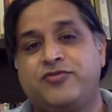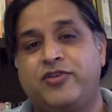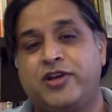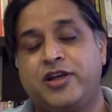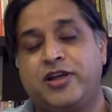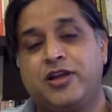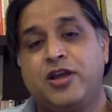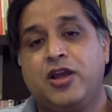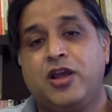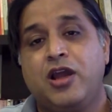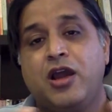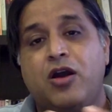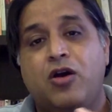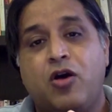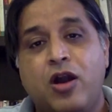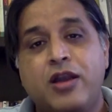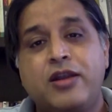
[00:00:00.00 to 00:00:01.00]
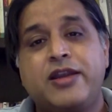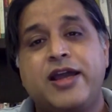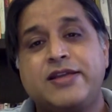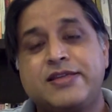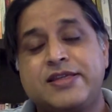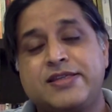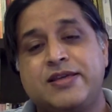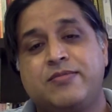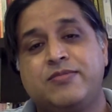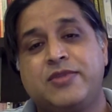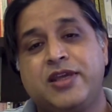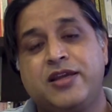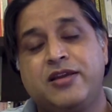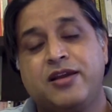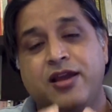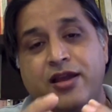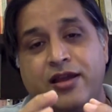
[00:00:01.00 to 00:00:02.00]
for it. Alt tags is something